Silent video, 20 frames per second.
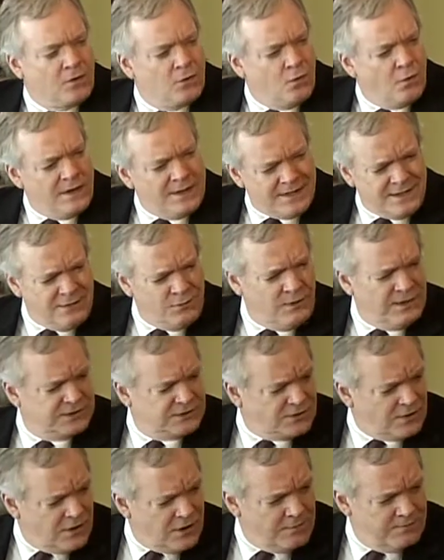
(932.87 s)
when did we
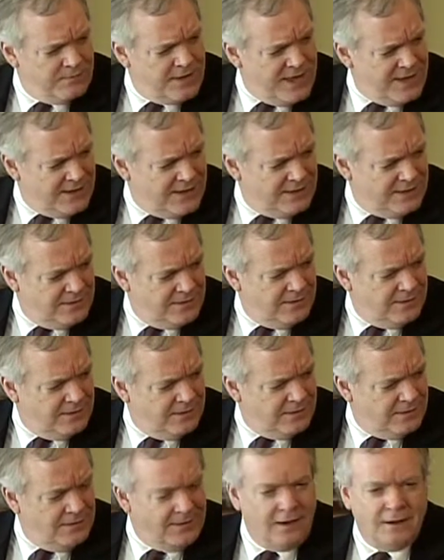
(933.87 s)
start making
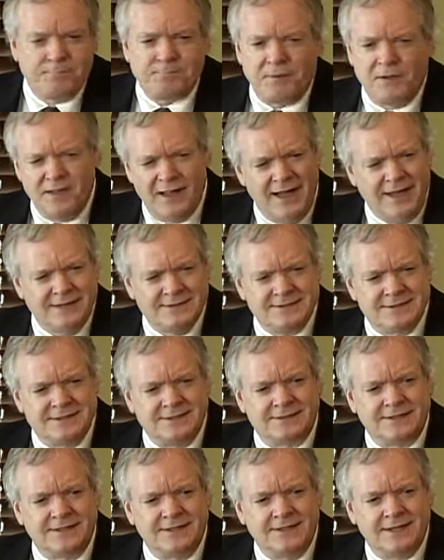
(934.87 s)

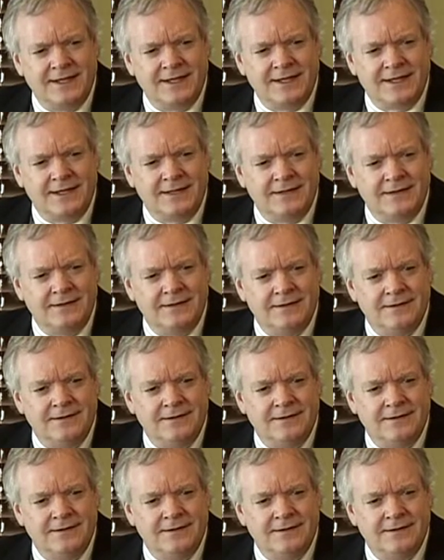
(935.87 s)
appliances again